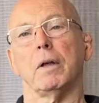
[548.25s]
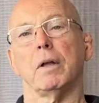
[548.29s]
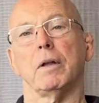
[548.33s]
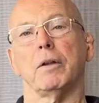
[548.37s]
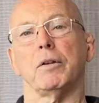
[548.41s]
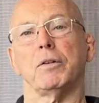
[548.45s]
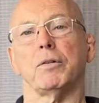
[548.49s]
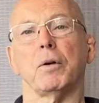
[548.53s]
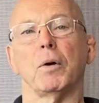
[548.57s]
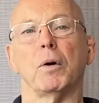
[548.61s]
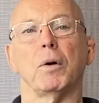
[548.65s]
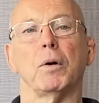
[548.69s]

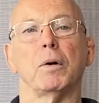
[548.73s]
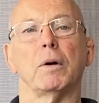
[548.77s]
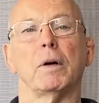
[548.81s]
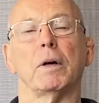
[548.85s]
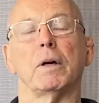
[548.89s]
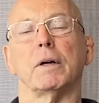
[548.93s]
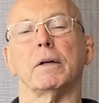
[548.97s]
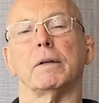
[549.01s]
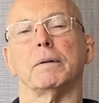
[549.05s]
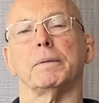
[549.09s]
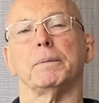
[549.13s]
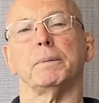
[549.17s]

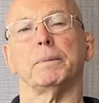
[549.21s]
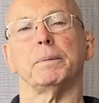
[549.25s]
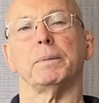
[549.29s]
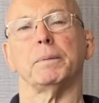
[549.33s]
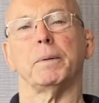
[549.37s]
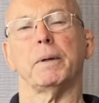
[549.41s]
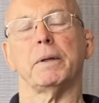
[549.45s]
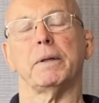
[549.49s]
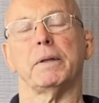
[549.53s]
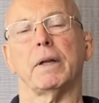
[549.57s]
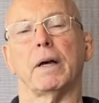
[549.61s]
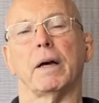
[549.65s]
So
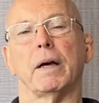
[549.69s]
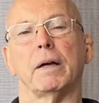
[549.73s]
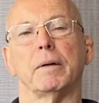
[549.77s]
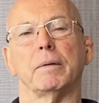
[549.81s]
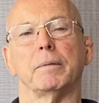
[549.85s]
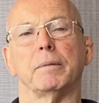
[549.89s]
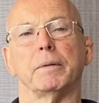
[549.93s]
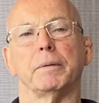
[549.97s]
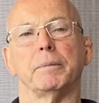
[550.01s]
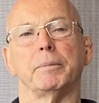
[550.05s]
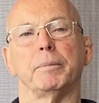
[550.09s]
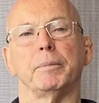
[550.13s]
went down
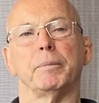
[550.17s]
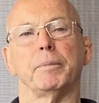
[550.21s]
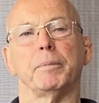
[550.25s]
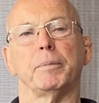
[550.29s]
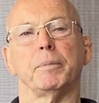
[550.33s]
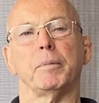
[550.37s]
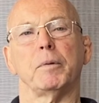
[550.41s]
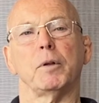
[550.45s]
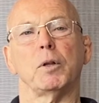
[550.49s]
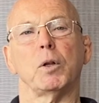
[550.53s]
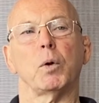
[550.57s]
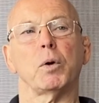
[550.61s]
and we
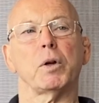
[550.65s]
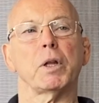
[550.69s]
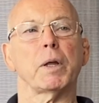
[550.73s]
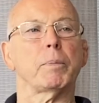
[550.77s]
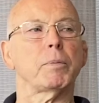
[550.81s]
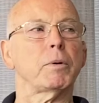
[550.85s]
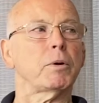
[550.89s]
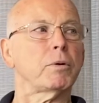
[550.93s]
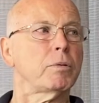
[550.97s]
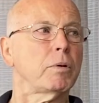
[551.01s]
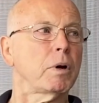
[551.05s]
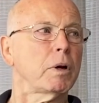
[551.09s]
loaded up
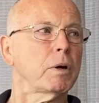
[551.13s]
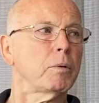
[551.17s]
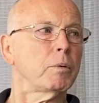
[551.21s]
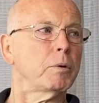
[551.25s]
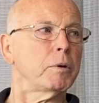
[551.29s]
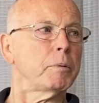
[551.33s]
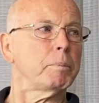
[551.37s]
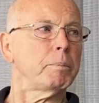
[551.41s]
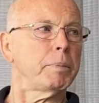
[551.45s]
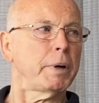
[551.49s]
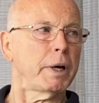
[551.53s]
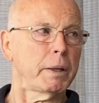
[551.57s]
the truck
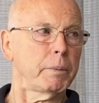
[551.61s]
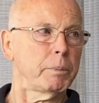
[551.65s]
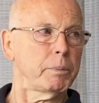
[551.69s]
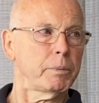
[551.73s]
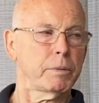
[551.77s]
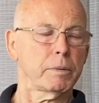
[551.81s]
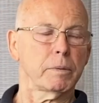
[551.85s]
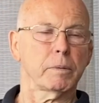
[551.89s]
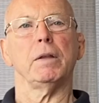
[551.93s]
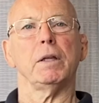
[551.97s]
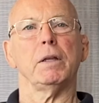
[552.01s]
with pipes.